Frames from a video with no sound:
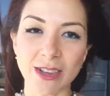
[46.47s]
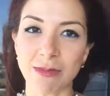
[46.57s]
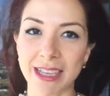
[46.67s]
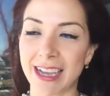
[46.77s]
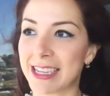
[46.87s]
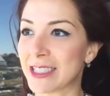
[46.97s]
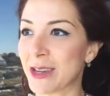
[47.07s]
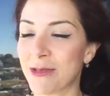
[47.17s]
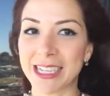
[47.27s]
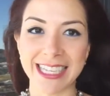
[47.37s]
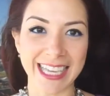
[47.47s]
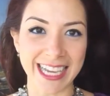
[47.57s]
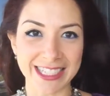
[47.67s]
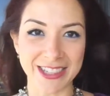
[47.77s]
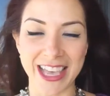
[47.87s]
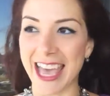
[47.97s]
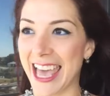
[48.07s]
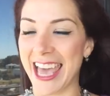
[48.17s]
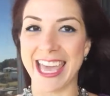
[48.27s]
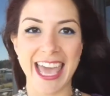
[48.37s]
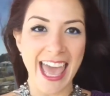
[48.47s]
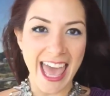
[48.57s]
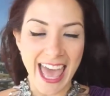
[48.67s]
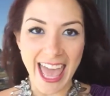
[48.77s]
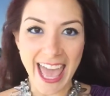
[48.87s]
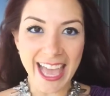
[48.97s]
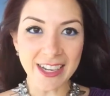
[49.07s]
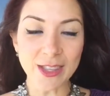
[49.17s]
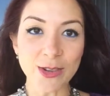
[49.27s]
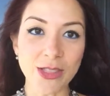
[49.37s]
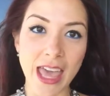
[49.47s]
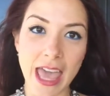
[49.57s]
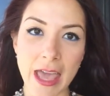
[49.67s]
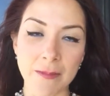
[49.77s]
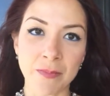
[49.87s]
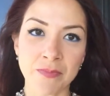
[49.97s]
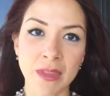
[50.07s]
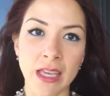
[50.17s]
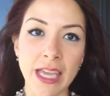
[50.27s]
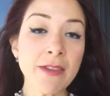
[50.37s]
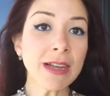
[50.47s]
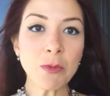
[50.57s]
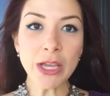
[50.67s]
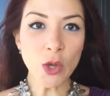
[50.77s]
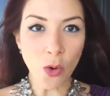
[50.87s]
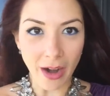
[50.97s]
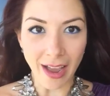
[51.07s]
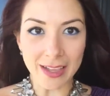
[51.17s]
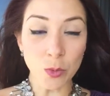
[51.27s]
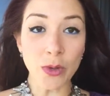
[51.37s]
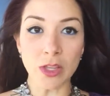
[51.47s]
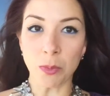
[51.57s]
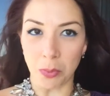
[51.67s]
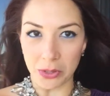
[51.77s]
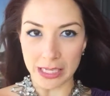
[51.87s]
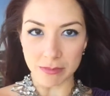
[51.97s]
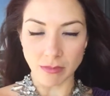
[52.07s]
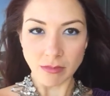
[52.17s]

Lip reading: Oh my God, it's so windy here today, and through the even where you are at with your body.